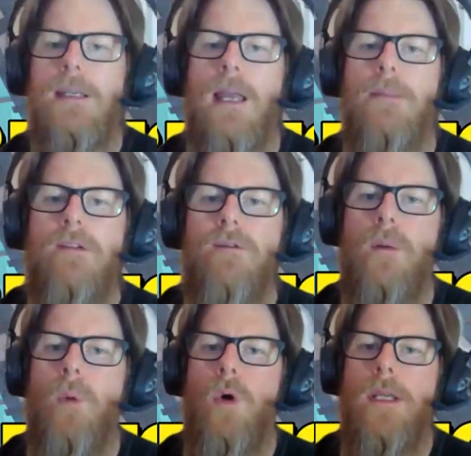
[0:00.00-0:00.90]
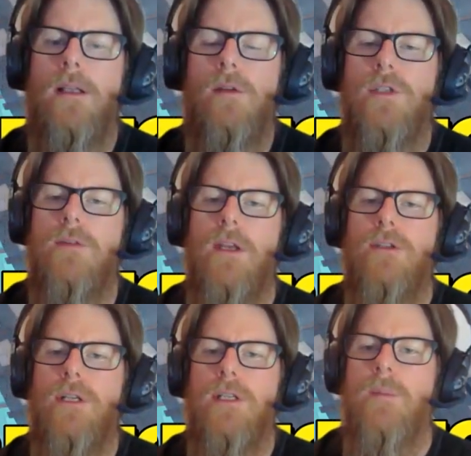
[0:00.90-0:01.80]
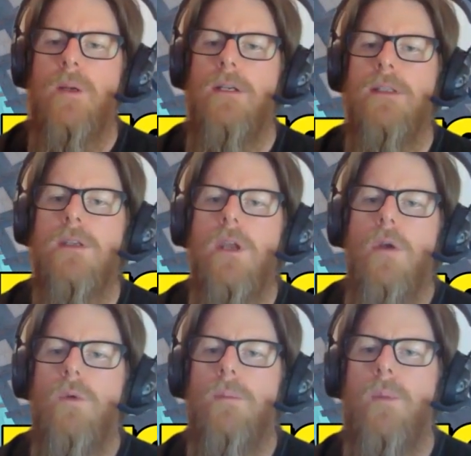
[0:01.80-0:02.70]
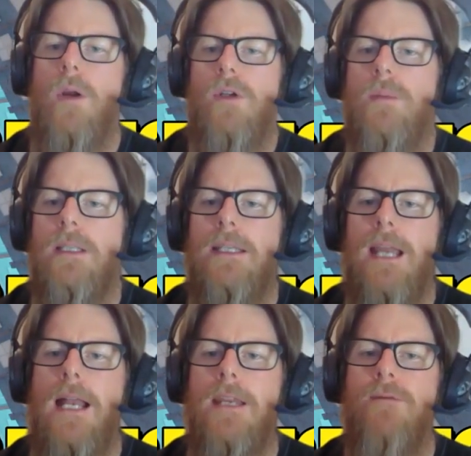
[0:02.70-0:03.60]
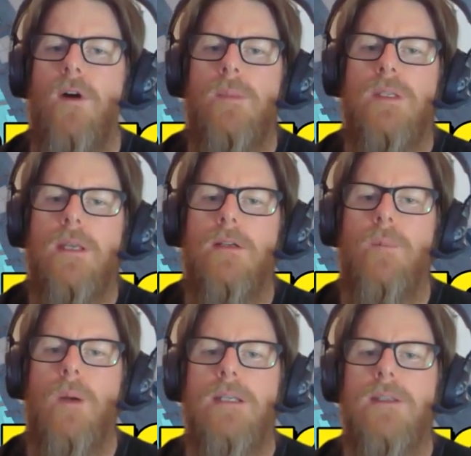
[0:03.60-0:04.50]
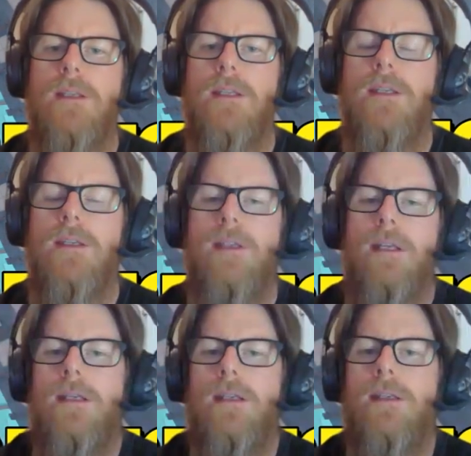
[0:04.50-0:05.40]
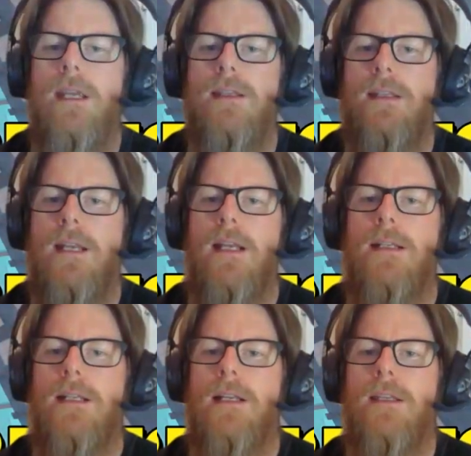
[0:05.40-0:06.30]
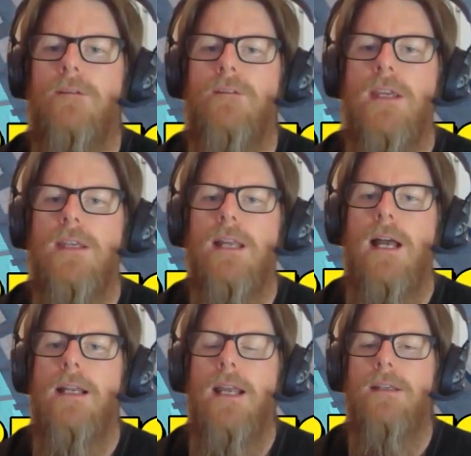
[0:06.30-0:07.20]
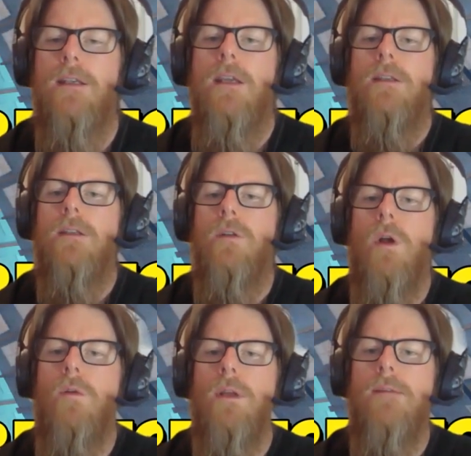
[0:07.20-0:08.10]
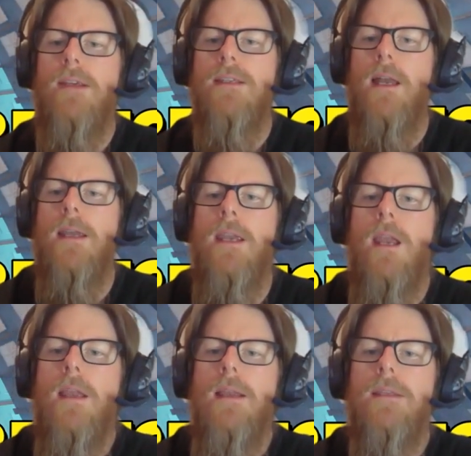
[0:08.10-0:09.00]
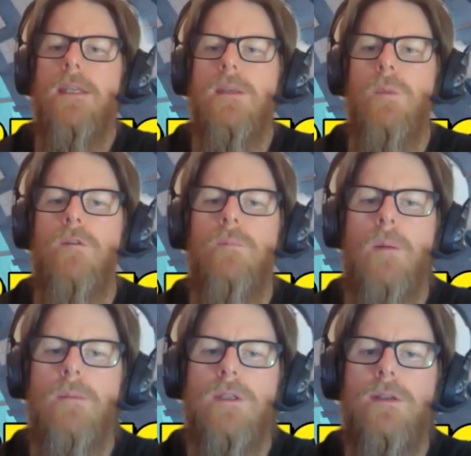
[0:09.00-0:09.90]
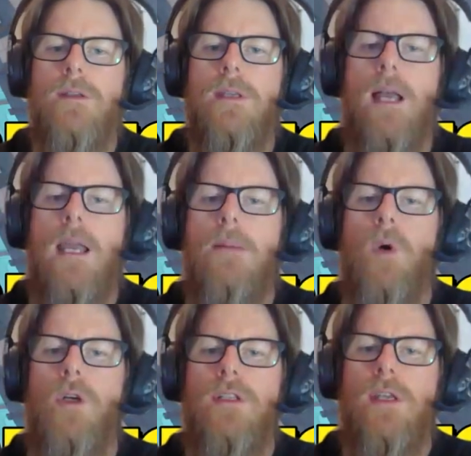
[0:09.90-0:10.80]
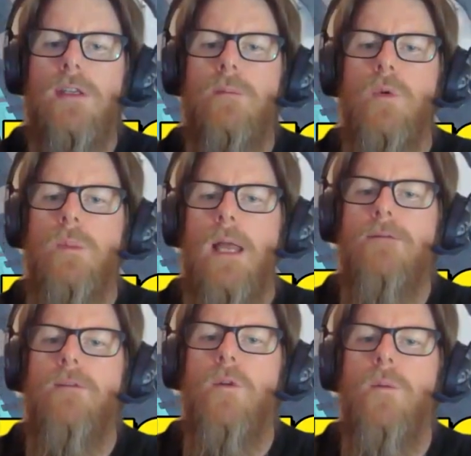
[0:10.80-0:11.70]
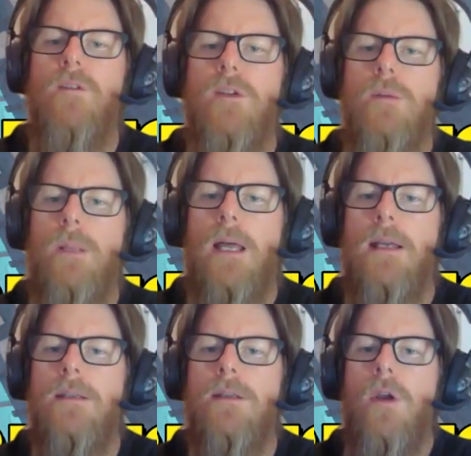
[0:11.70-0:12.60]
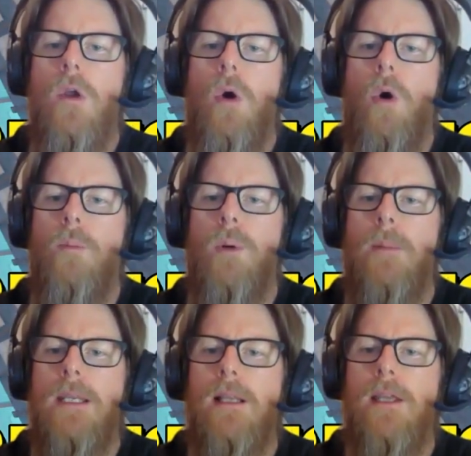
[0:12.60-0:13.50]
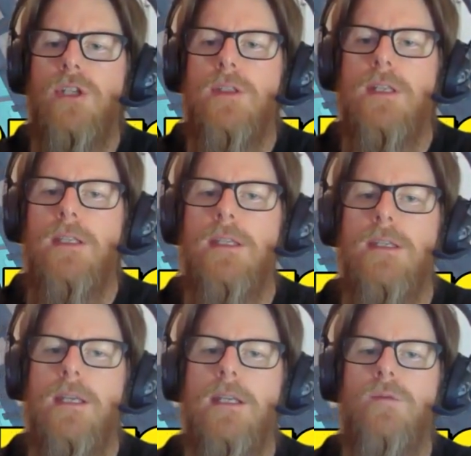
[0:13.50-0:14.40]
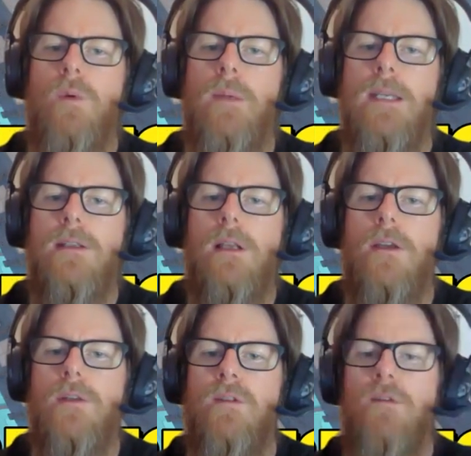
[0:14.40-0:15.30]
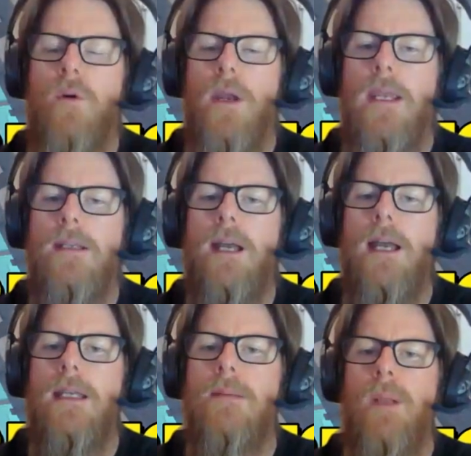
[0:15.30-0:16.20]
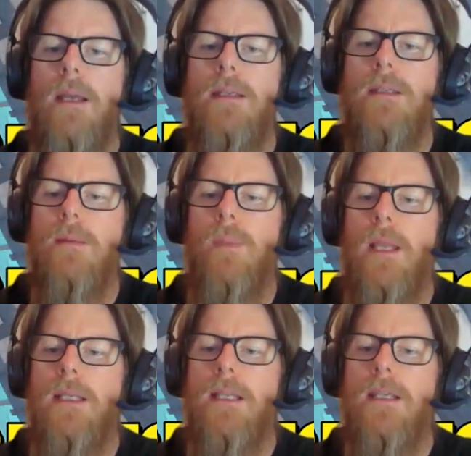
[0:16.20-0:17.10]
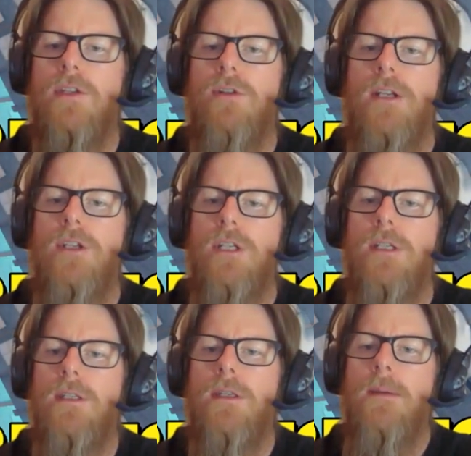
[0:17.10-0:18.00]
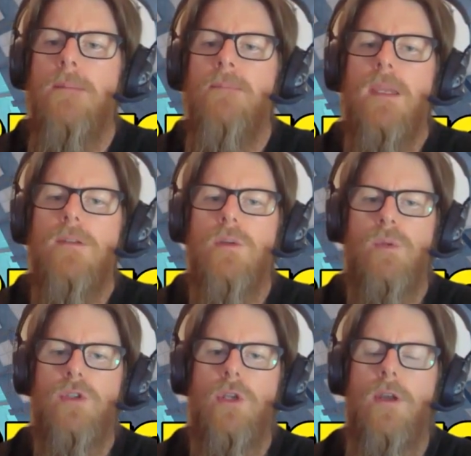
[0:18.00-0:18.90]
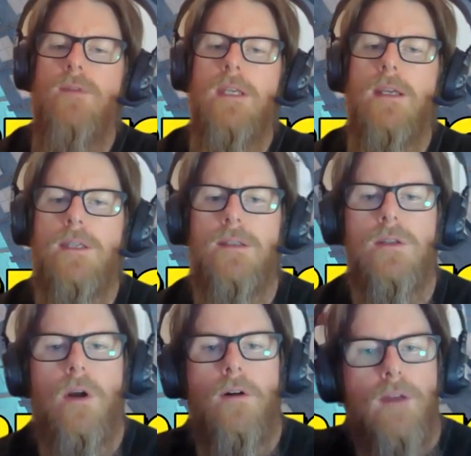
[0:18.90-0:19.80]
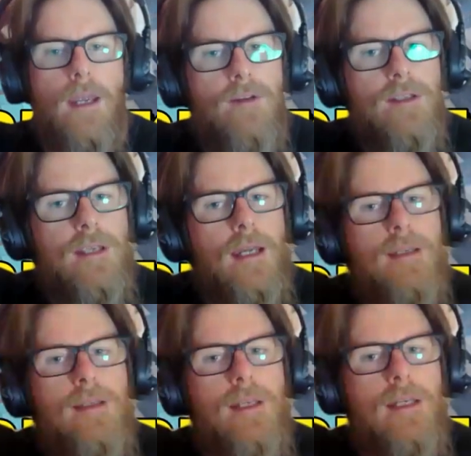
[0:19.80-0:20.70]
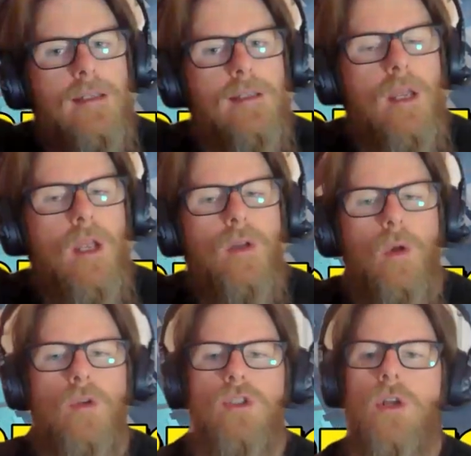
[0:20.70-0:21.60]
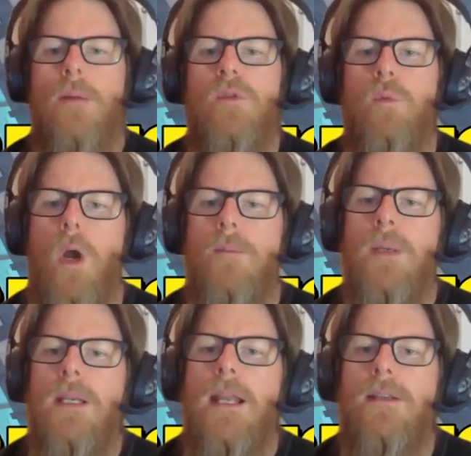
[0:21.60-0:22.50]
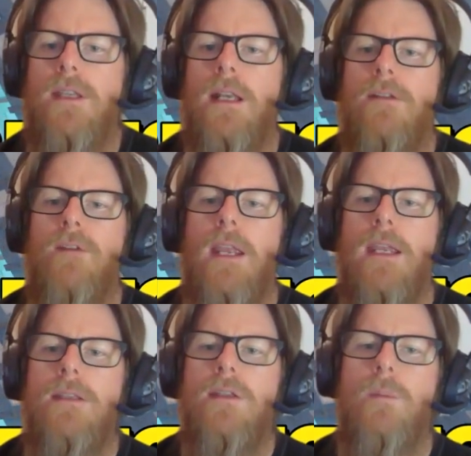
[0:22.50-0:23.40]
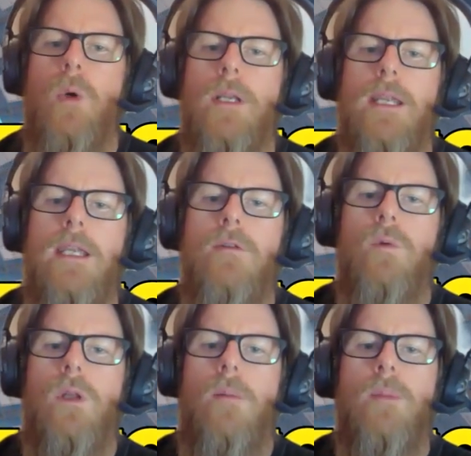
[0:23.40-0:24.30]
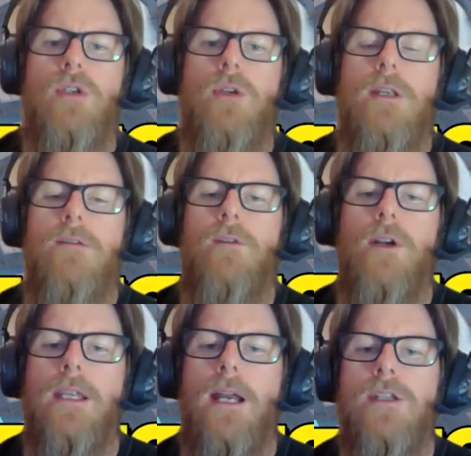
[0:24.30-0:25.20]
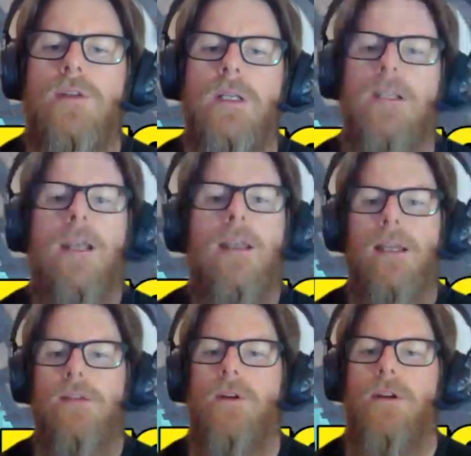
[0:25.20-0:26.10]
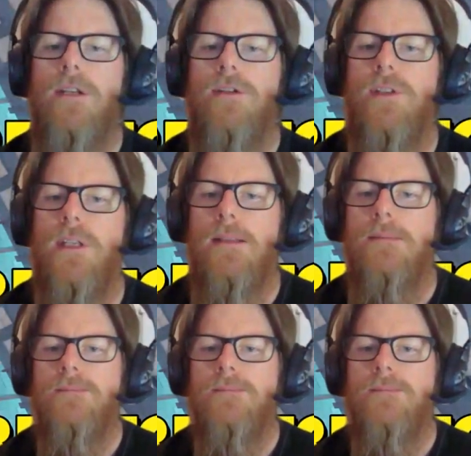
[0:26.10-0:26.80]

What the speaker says: aiming for a more inclusive entry experience, with approximately 85% of properties in these cities designated under the Fair Start Act, the good old FSA. This move promises a more accessible platform for new players. All property collections in these cities will be disclosed beforehand, aiding players in planning their strategies. To preserve the essence of FSA cities, launch times won't be announced in advance, supporting equal opportunity for engagement. That's very interesting.